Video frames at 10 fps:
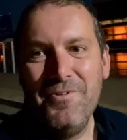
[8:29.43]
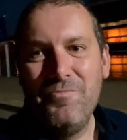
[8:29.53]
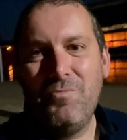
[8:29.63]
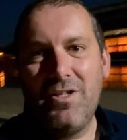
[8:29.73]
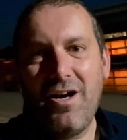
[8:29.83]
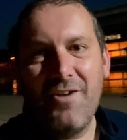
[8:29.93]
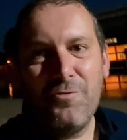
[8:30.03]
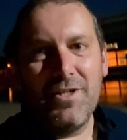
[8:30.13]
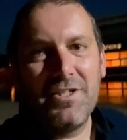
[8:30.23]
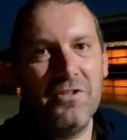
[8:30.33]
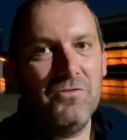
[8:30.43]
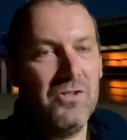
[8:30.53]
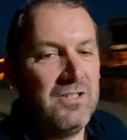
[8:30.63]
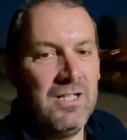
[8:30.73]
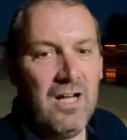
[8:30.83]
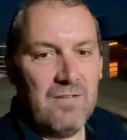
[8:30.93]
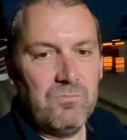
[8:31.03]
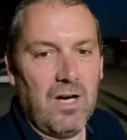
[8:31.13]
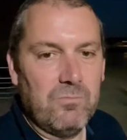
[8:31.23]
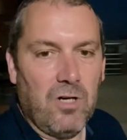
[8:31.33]
life when I can run.
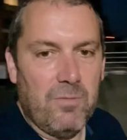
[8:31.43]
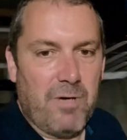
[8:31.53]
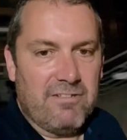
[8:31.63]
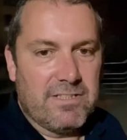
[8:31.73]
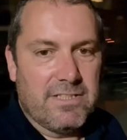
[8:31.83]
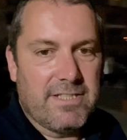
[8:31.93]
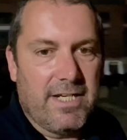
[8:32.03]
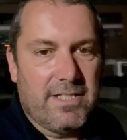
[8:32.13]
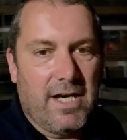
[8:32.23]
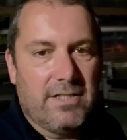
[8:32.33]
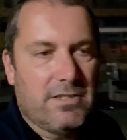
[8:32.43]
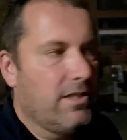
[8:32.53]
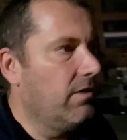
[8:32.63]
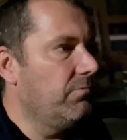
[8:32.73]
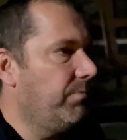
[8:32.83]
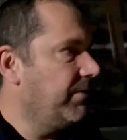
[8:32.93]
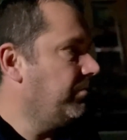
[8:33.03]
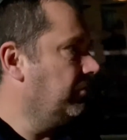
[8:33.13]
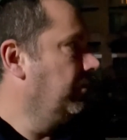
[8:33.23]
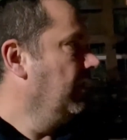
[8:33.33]
I'm not embarrassed to say that.
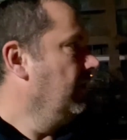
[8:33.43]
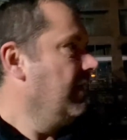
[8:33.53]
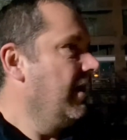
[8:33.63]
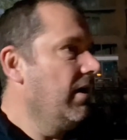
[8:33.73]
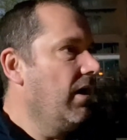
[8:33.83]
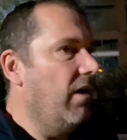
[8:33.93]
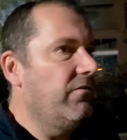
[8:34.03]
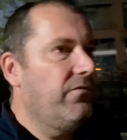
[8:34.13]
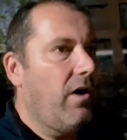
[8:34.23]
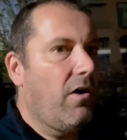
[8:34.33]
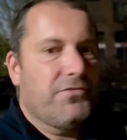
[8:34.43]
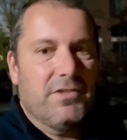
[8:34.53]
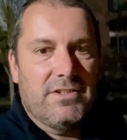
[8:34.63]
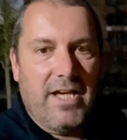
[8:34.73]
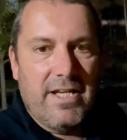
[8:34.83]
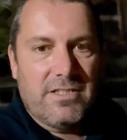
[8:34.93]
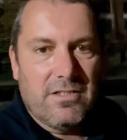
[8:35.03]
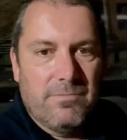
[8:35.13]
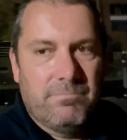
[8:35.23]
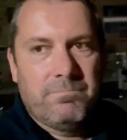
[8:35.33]
People have often said
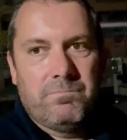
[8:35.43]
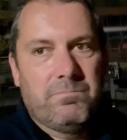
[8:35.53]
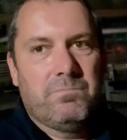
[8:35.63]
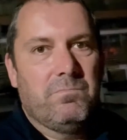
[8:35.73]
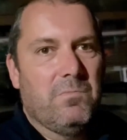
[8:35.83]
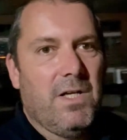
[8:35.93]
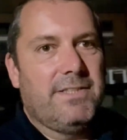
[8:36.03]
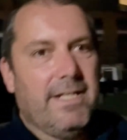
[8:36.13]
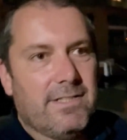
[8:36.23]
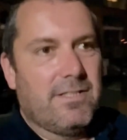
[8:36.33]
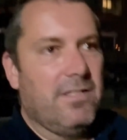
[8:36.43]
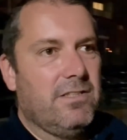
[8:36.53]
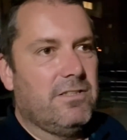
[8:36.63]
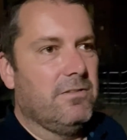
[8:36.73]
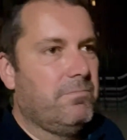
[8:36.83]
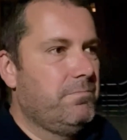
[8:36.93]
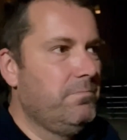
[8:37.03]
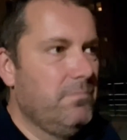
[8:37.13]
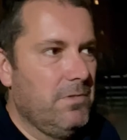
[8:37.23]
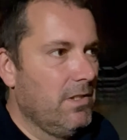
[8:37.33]
you're addicted,
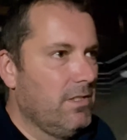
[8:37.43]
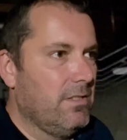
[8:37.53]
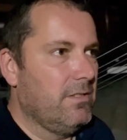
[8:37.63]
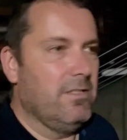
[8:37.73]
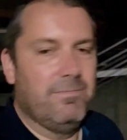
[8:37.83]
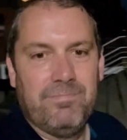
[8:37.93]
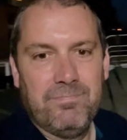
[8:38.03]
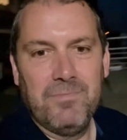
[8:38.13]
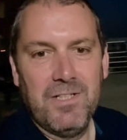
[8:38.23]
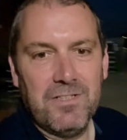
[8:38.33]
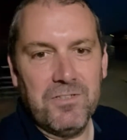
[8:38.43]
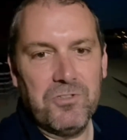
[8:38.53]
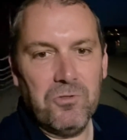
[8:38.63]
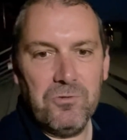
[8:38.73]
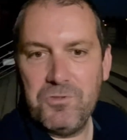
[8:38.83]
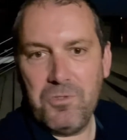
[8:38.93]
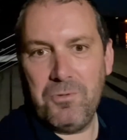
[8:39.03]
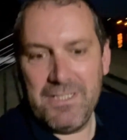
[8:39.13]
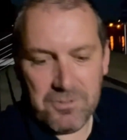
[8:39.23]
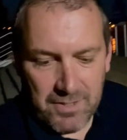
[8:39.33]
you're too
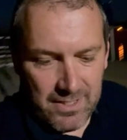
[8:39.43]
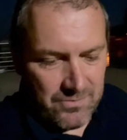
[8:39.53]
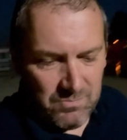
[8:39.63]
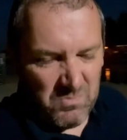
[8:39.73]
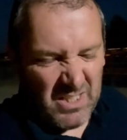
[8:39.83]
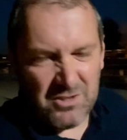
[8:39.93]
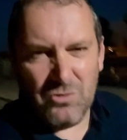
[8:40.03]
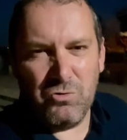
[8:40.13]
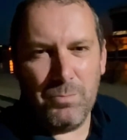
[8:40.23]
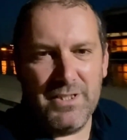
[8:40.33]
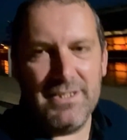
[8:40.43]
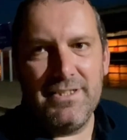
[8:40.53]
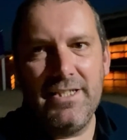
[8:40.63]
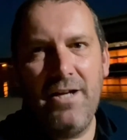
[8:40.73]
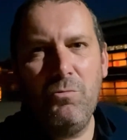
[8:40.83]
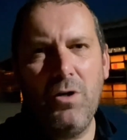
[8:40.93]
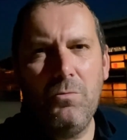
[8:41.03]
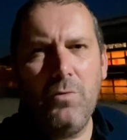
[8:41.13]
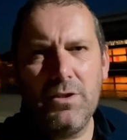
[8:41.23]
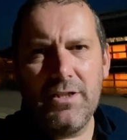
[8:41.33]
into it. That's just rubbish, isn't it?
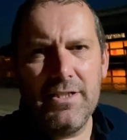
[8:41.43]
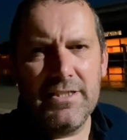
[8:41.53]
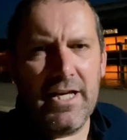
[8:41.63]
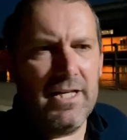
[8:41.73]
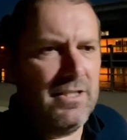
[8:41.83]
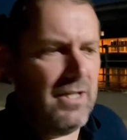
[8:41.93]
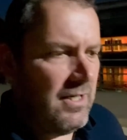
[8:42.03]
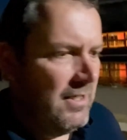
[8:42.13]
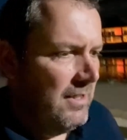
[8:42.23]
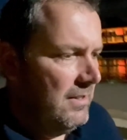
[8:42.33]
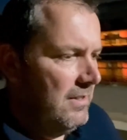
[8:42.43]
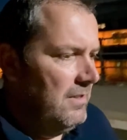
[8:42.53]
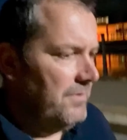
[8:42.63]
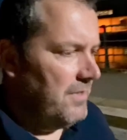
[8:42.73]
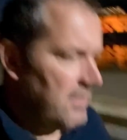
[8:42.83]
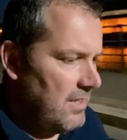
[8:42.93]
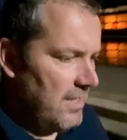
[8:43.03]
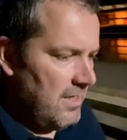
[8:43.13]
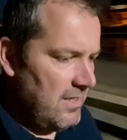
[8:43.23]
What do they say, that the